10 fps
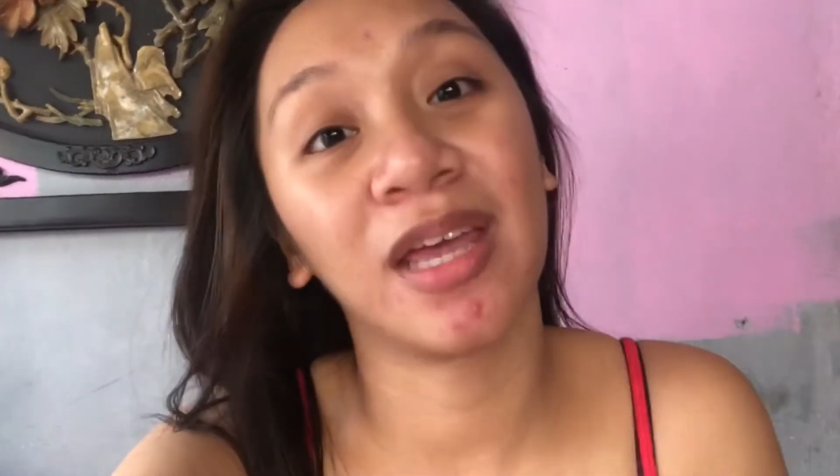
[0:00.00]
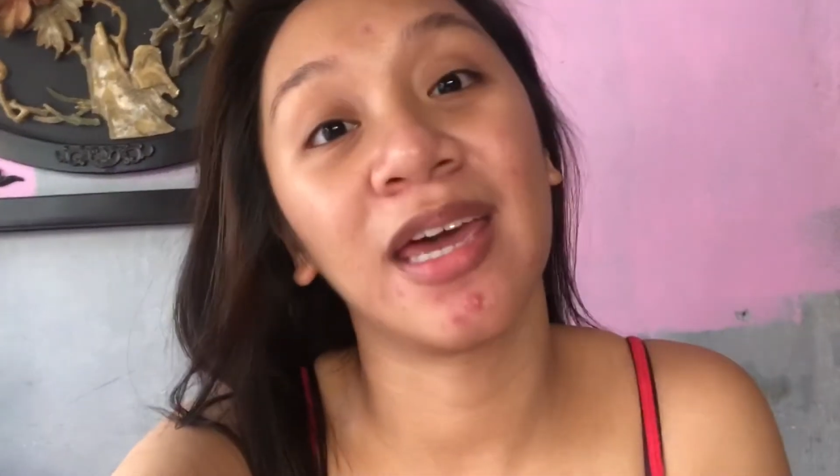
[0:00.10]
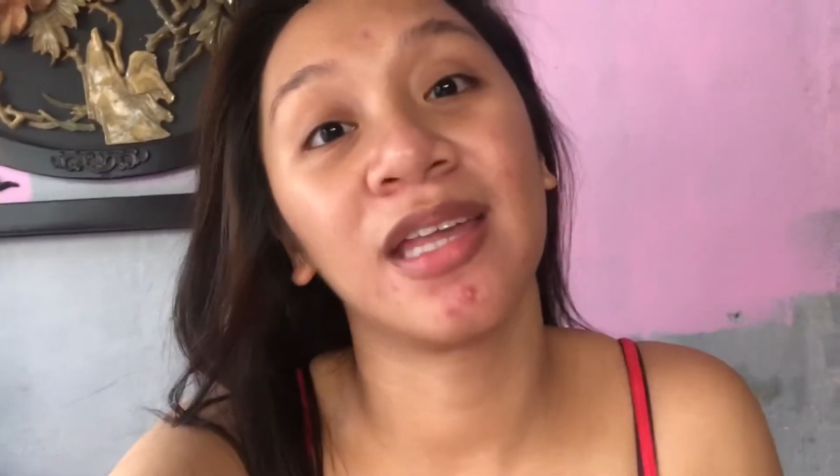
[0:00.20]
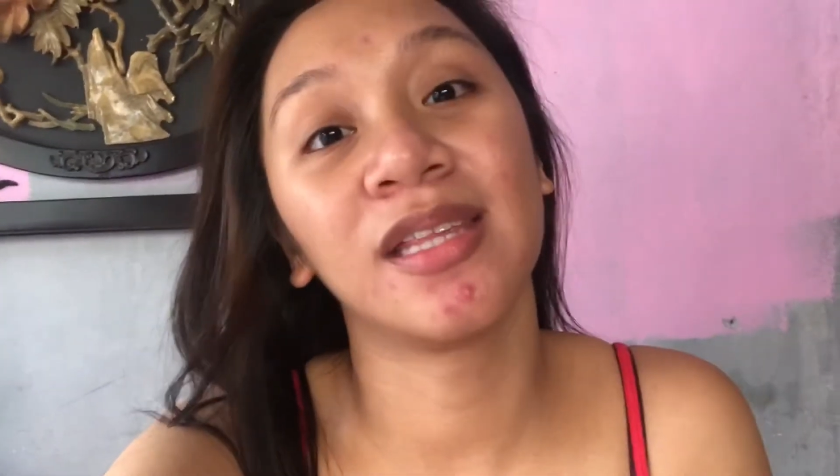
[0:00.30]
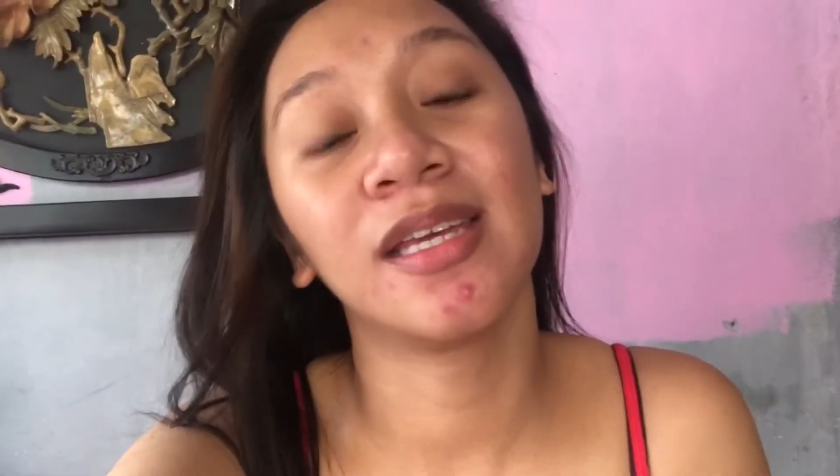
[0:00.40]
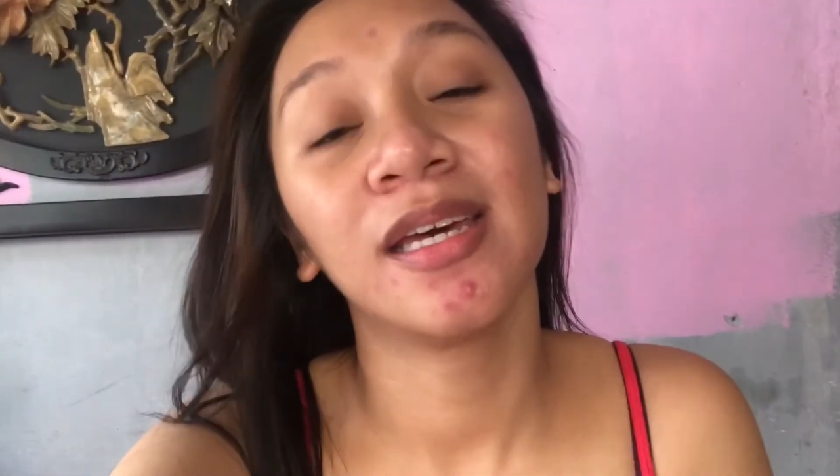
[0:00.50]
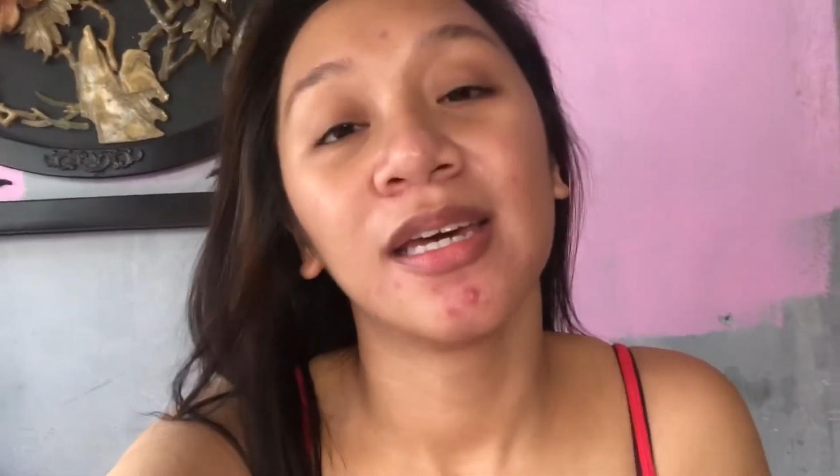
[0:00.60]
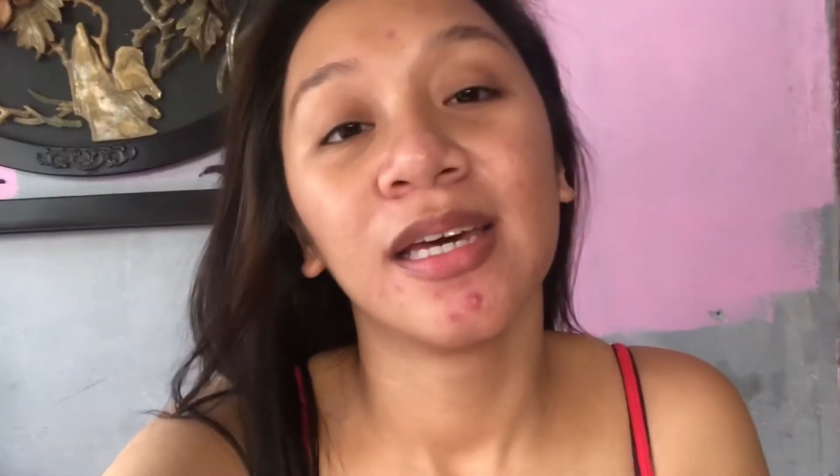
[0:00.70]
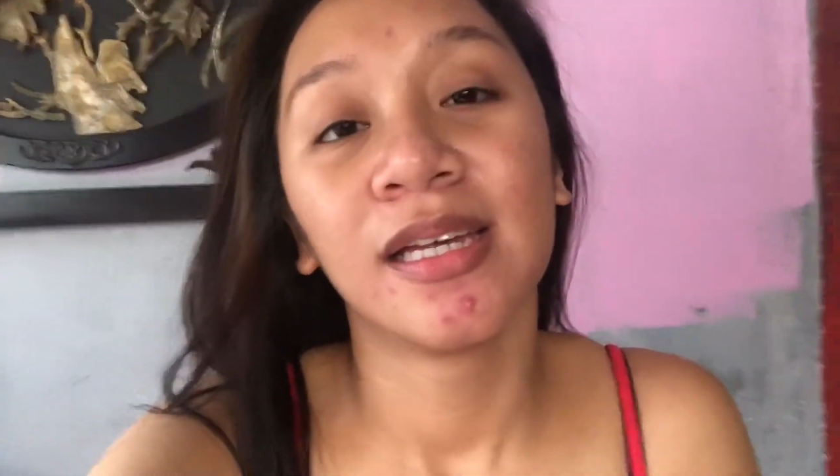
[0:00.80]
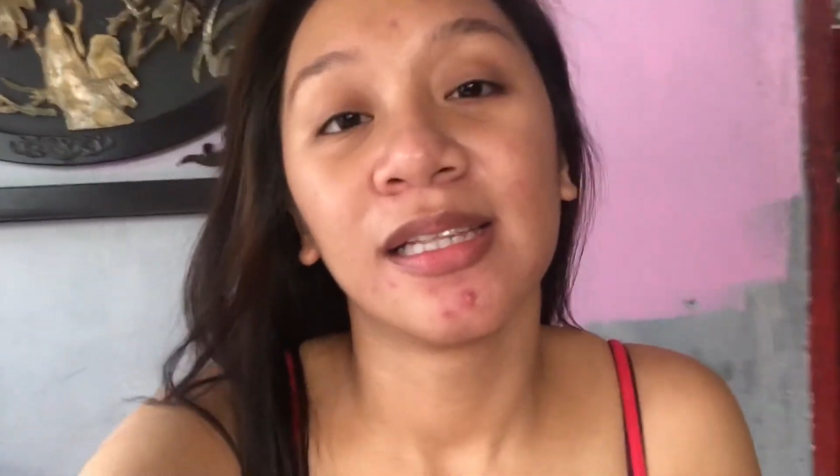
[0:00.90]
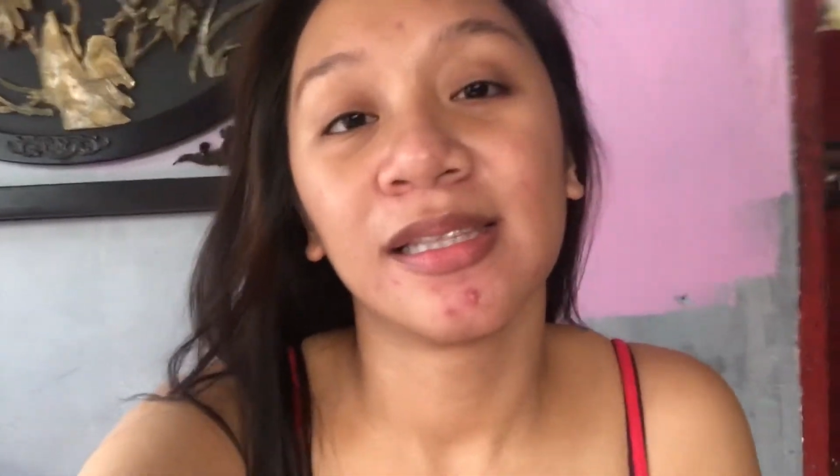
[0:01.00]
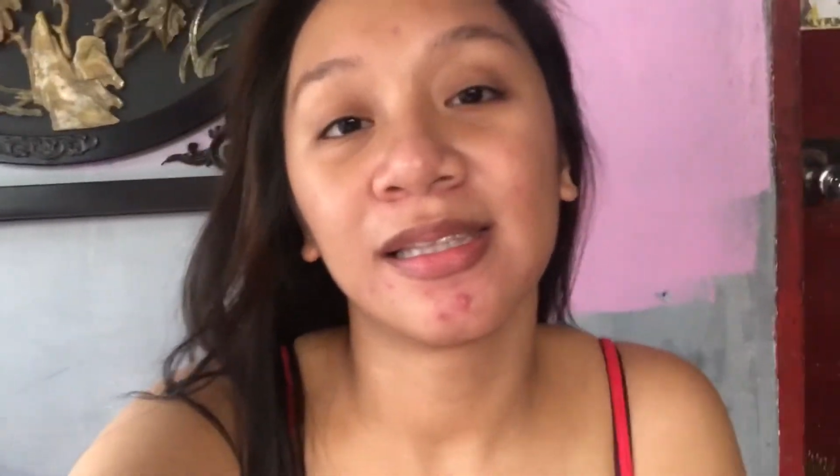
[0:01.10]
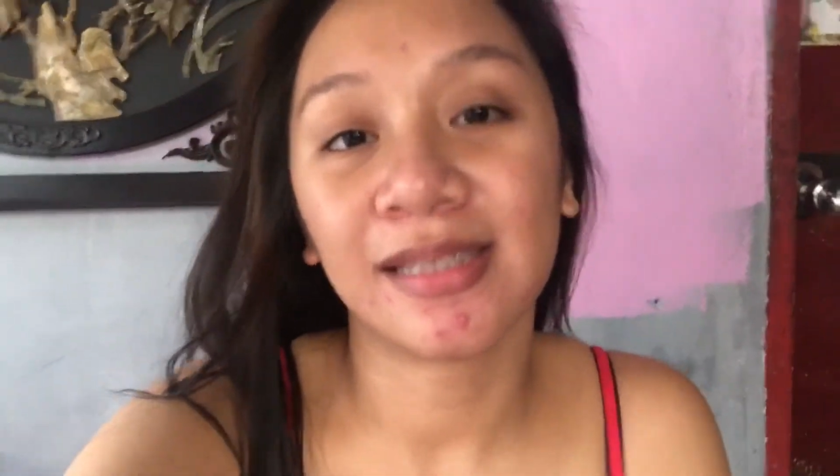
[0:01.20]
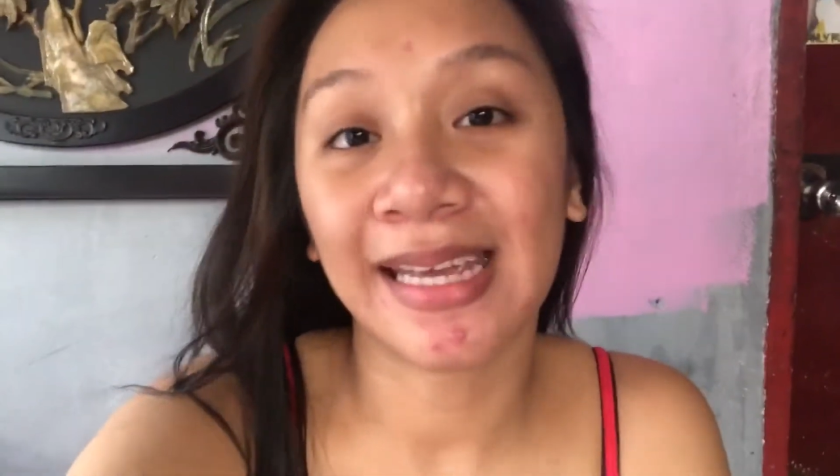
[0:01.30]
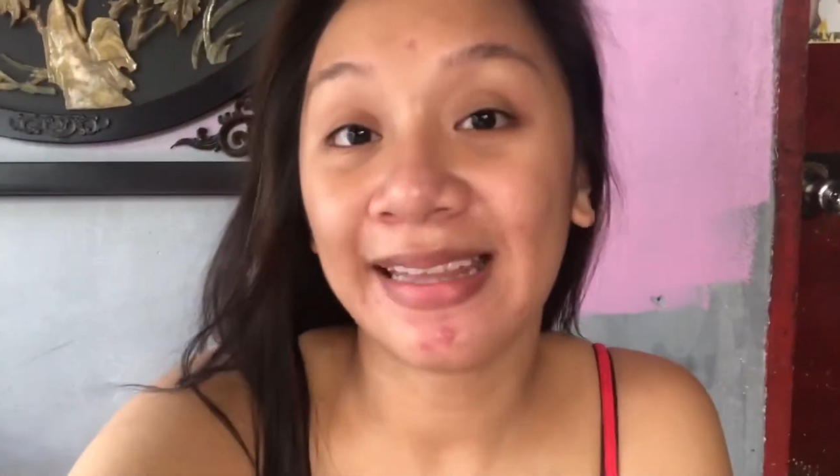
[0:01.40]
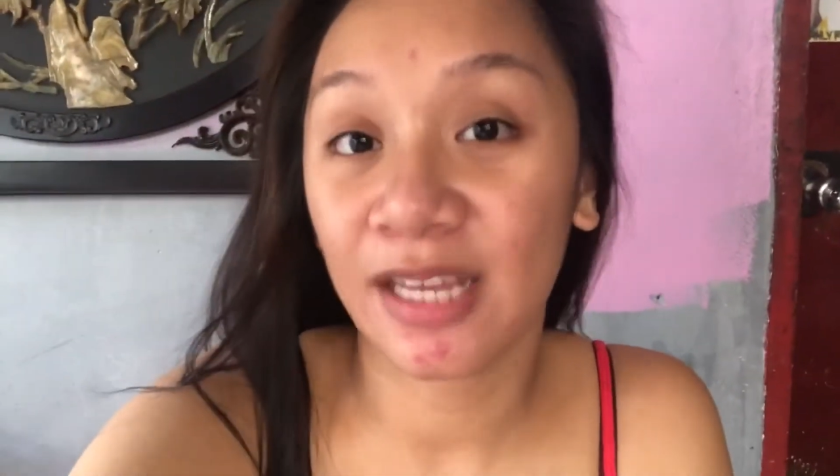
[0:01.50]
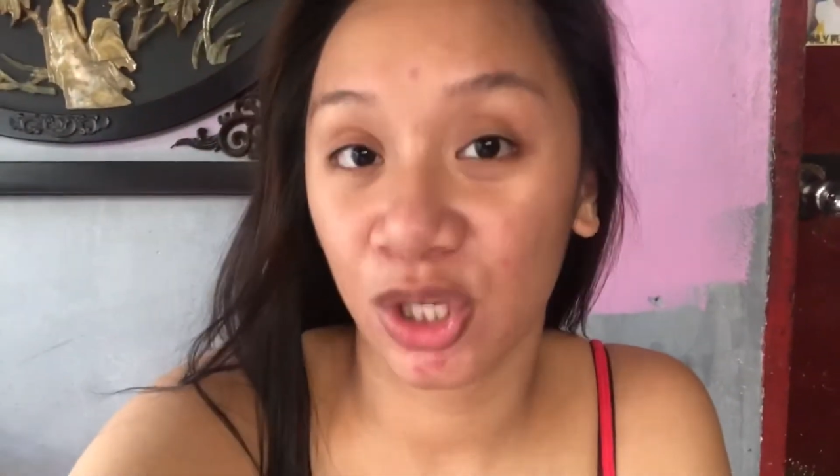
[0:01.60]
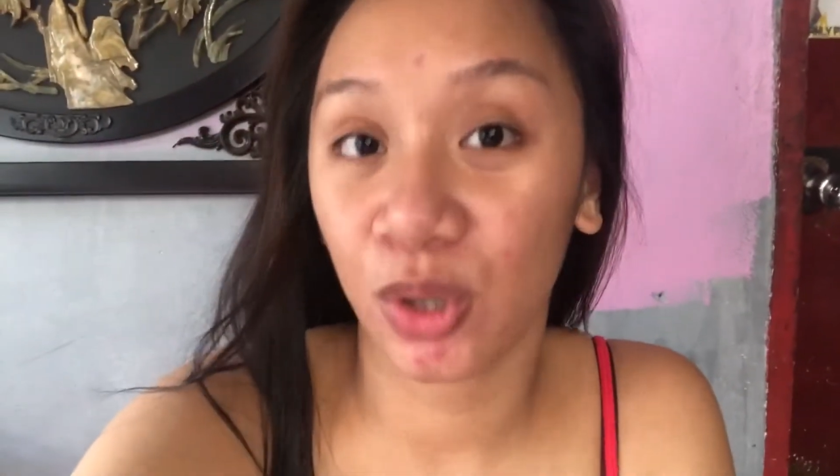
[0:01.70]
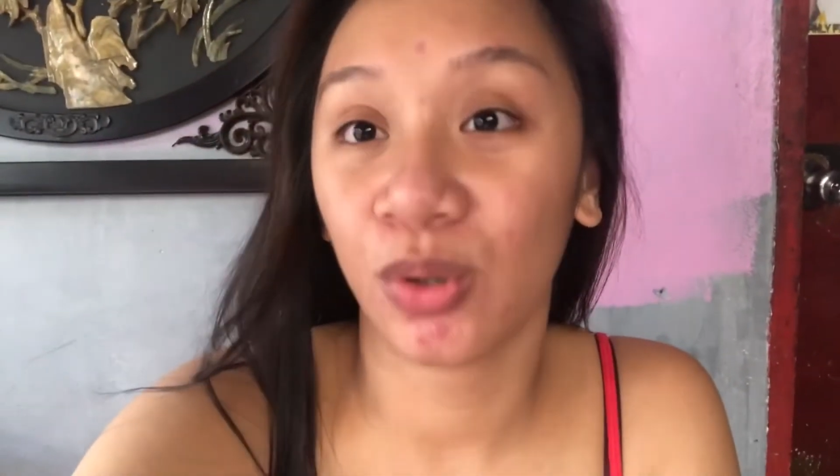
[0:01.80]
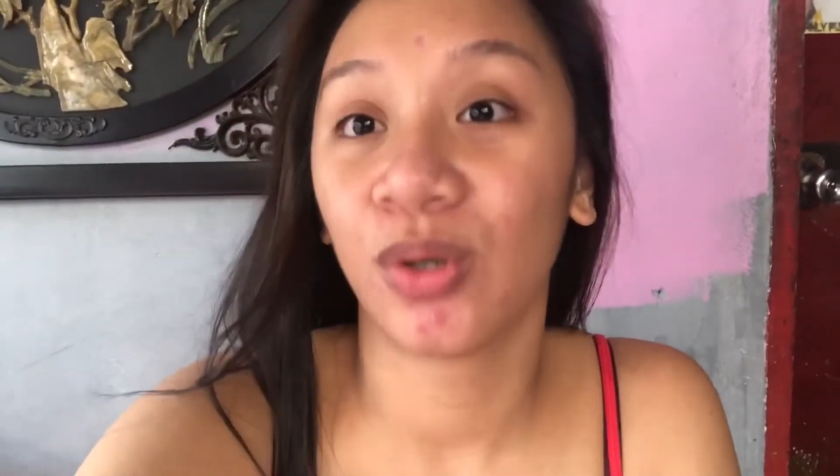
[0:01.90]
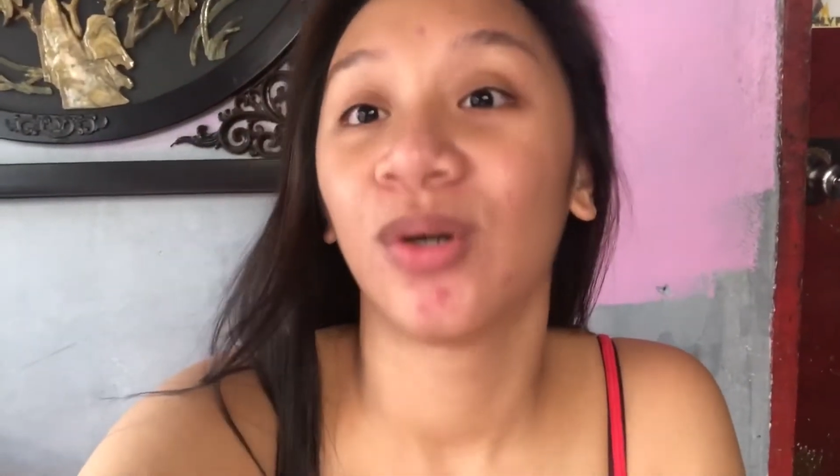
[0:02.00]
din, tignan nyo.